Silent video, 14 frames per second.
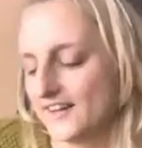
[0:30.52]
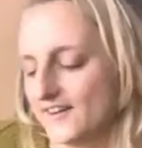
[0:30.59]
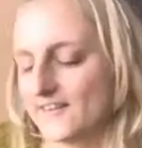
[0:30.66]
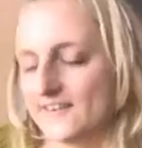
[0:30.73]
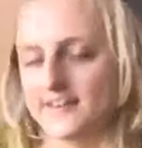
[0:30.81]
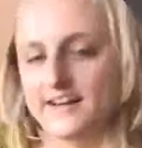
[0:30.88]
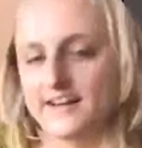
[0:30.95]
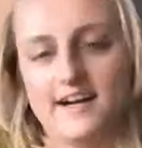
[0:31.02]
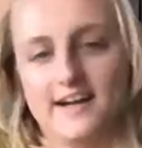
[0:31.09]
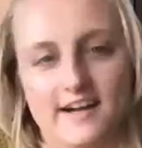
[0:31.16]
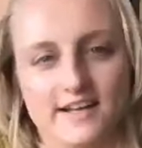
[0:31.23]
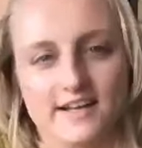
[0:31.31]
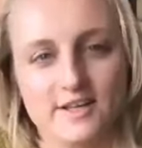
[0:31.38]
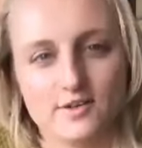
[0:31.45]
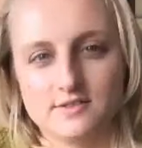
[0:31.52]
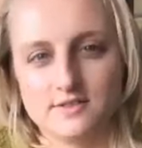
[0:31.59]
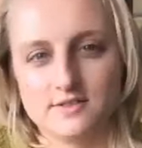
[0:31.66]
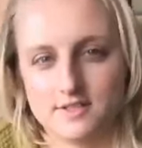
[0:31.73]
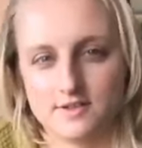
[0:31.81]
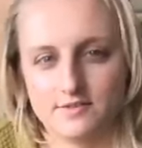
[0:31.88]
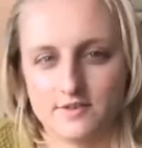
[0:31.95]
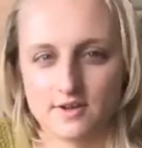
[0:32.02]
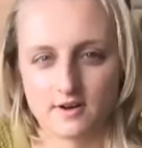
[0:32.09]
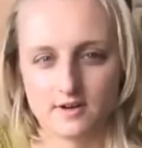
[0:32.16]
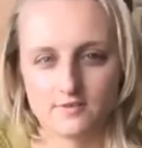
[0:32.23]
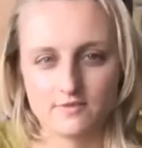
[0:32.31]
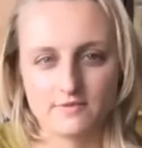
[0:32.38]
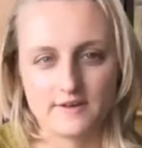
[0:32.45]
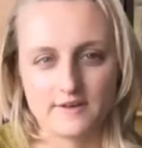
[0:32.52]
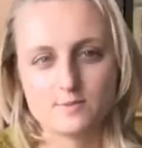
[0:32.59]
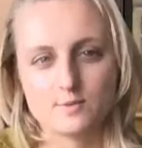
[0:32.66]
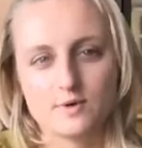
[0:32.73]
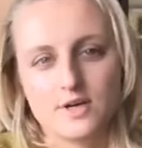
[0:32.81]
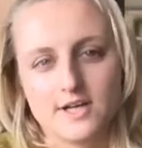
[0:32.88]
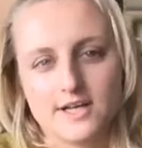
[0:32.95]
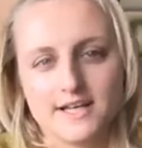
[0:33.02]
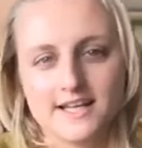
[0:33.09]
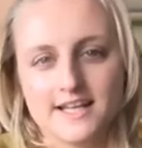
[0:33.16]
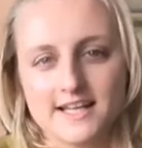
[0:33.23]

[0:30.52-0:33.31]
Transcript: Laura, are you still figuring out Facebook?